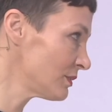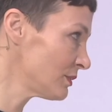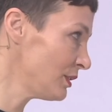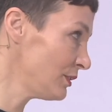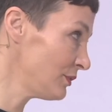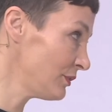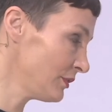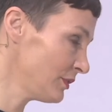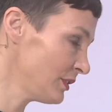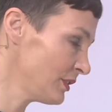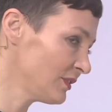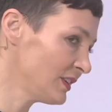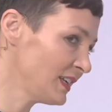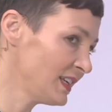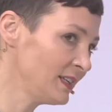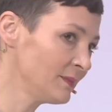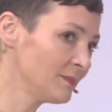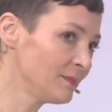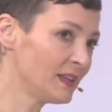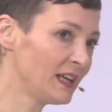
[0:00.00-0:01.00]
Wolf, if you're
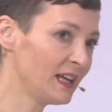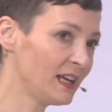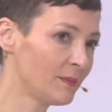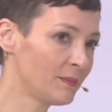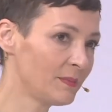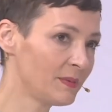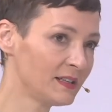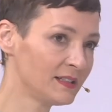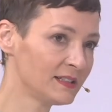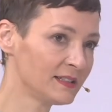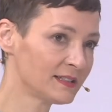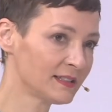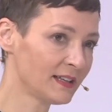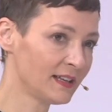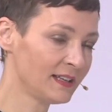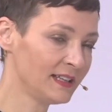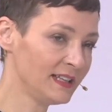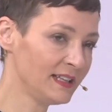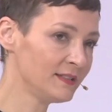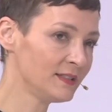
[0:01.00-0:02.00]
ready, but it's
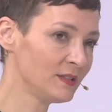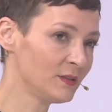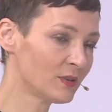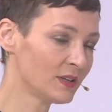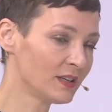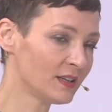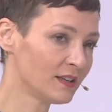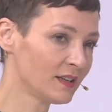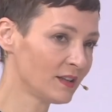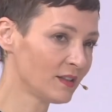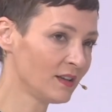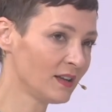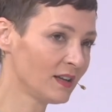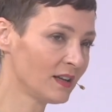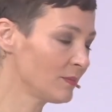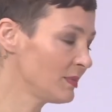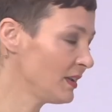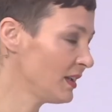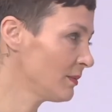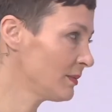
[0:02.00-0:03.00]
an easy one, and I think
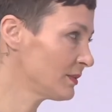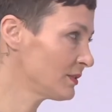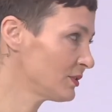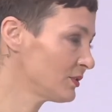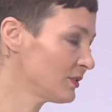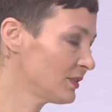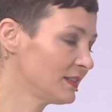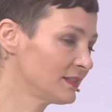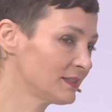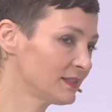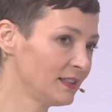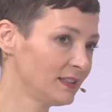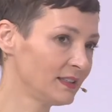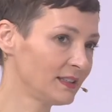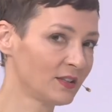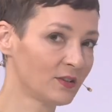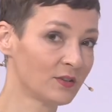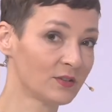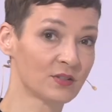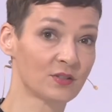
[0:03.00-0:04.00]
I'll be able to translate
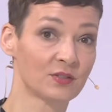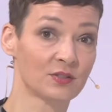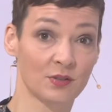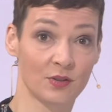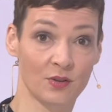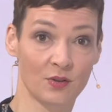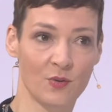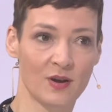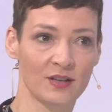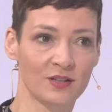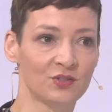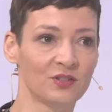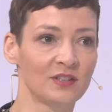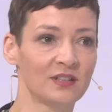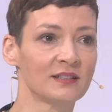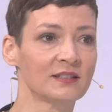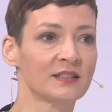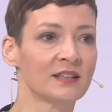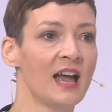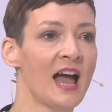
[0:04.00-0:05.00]
that also. So the question
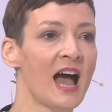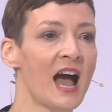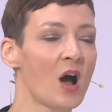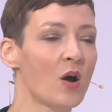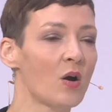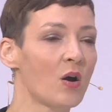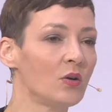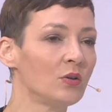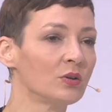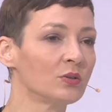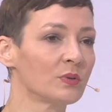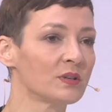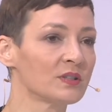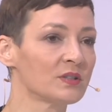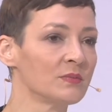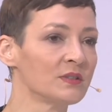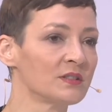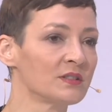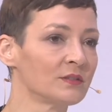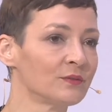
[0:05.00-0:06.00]
is, how old was
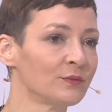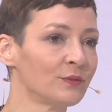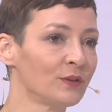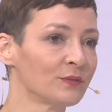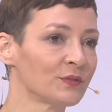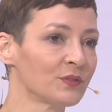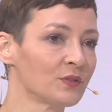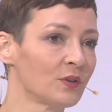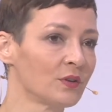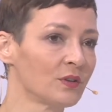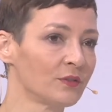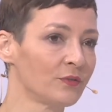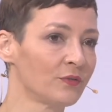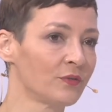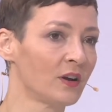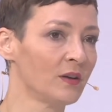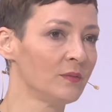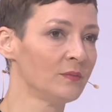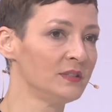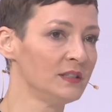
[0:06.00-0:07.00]
Mr. Wolf's solar
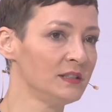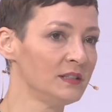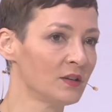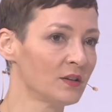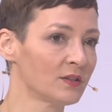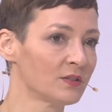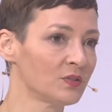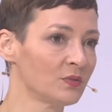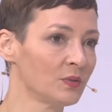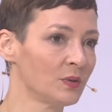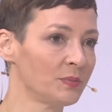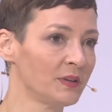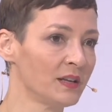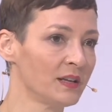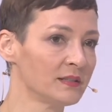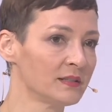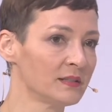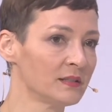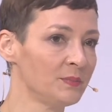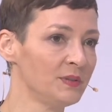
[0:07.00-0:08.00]
farm? Did he also
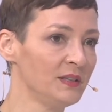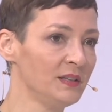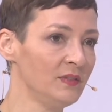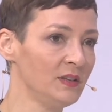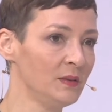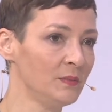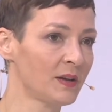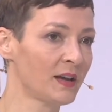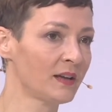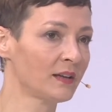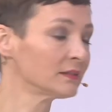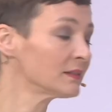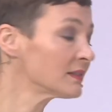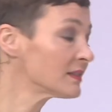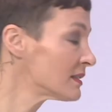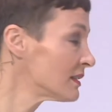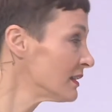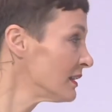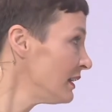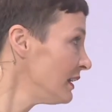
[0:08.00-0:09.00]
replace the PV
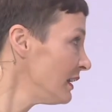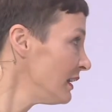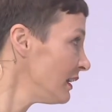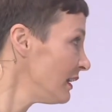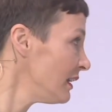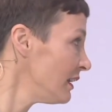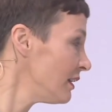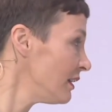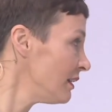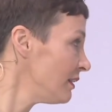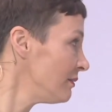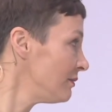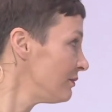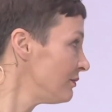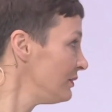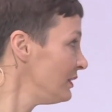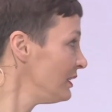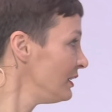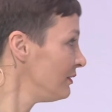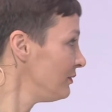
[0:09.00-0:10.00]
panels?
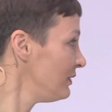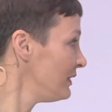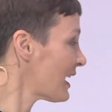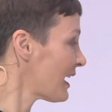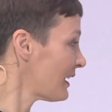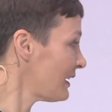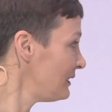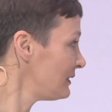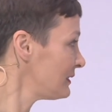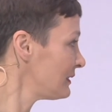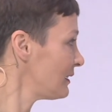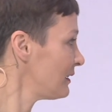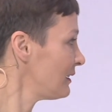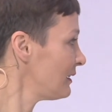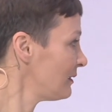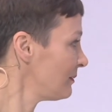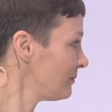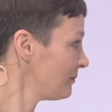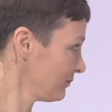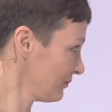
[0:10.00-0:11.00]
Wie alt
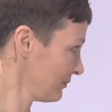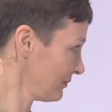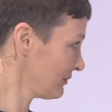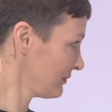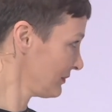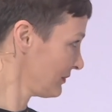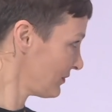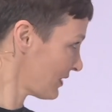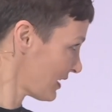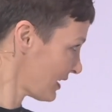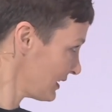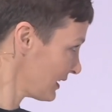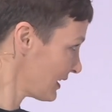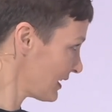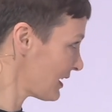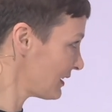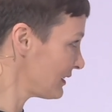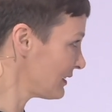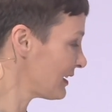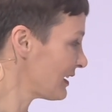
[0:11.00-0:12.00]
war
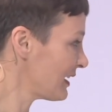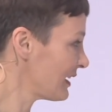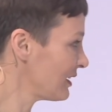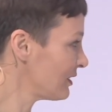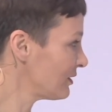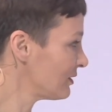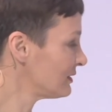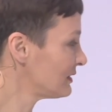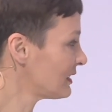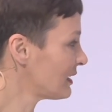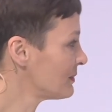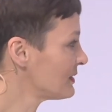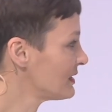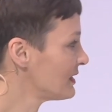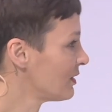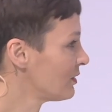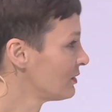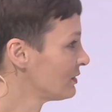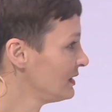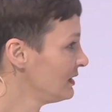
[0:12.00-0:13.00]
Ihre Anlage und haben
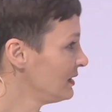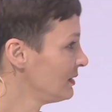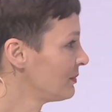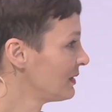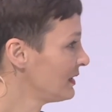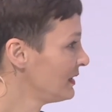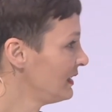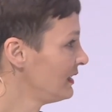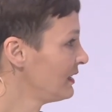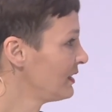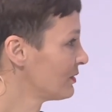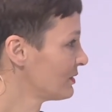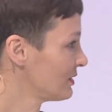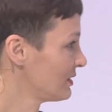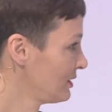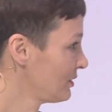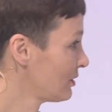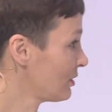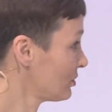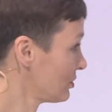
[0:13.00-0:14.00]
Sie auch die Paneele
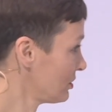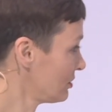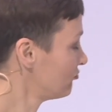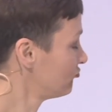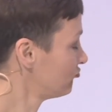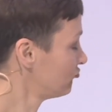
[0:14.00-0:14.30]
ausgetauscht?